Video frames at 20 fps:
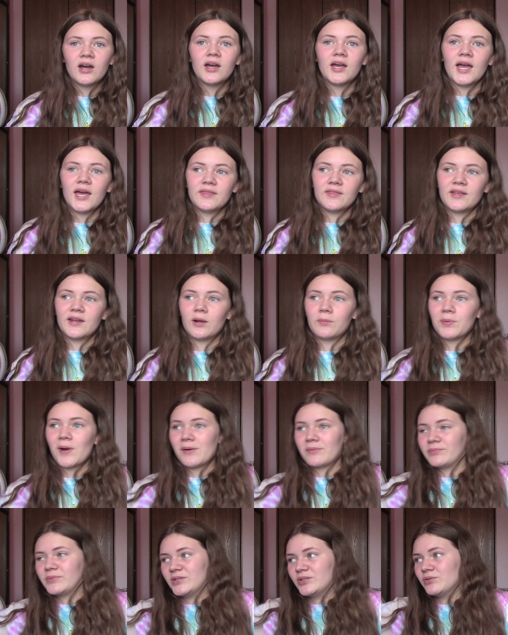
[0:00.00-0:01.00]
and then I'll
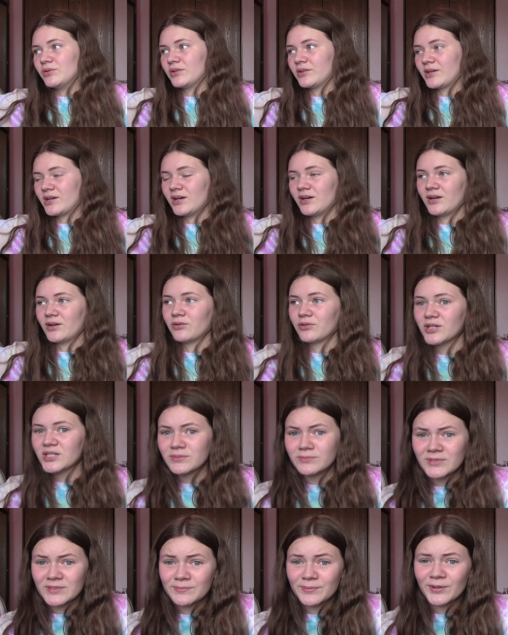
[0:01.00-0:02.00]
probably be doing, like, a
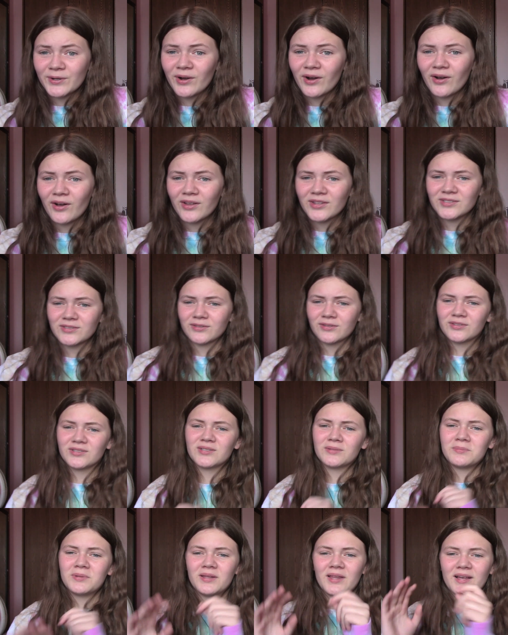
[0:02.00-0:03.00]
Christmas book haul, so there's
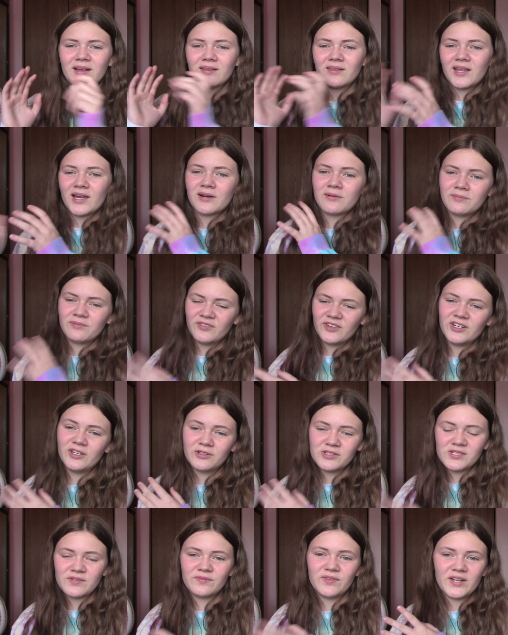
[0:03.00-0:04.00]
gonna be, like, a lot of
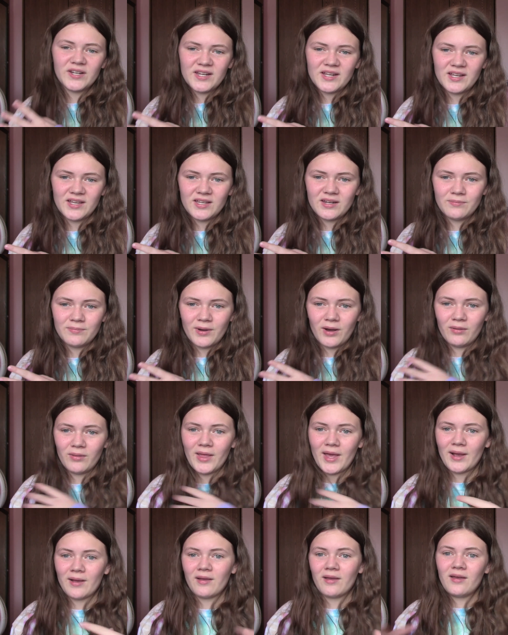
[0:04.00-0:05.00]
videos flooding in about,
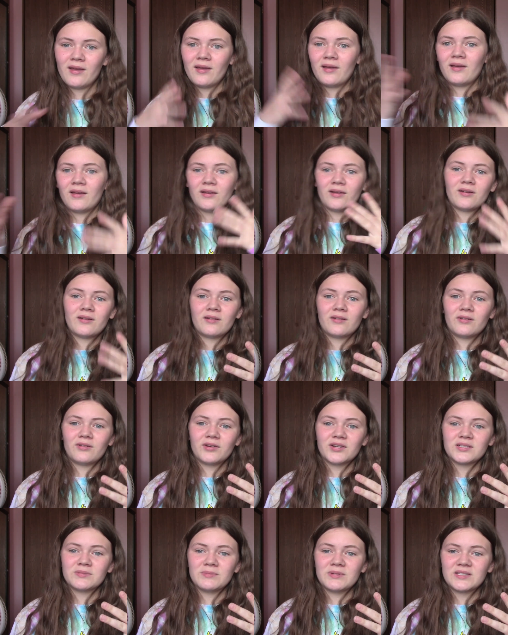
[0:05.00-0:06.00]
like,
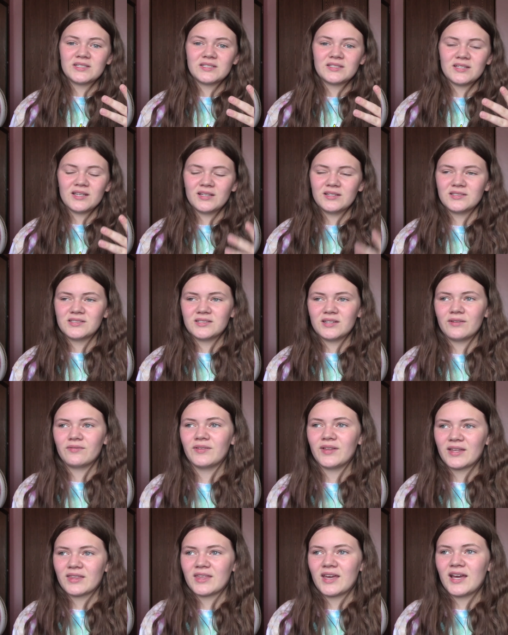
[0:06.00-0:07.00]
Christmas and stuff
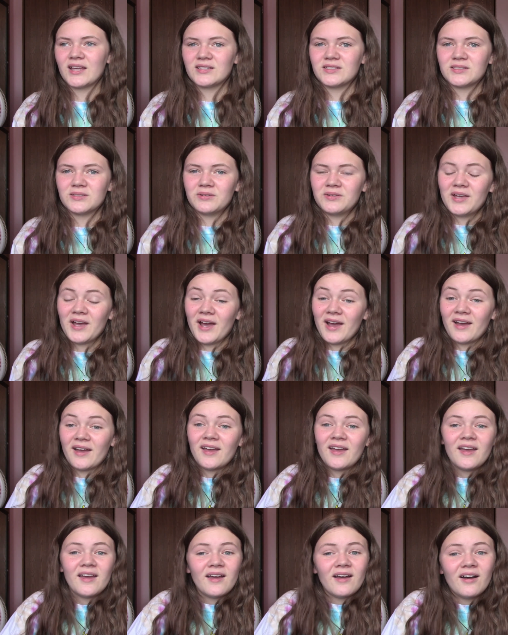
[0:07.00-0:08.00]
like that, so yeah.
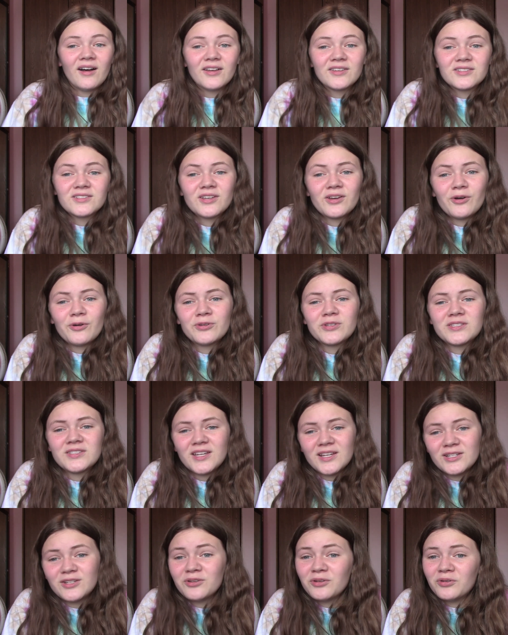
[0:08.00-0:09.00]
Also,
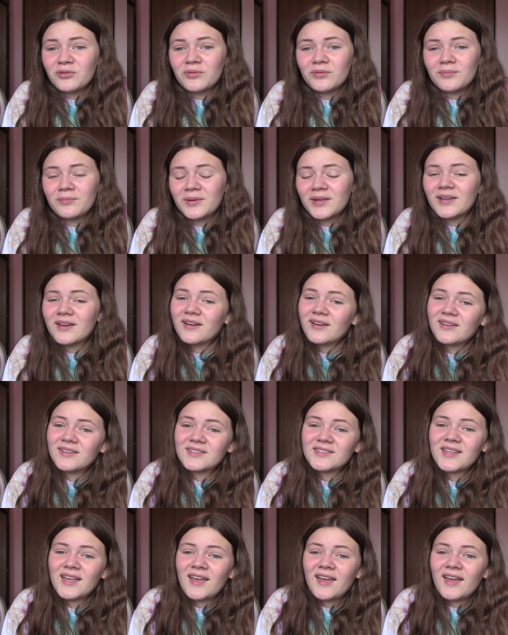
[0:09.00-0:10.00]
stay tuned, because,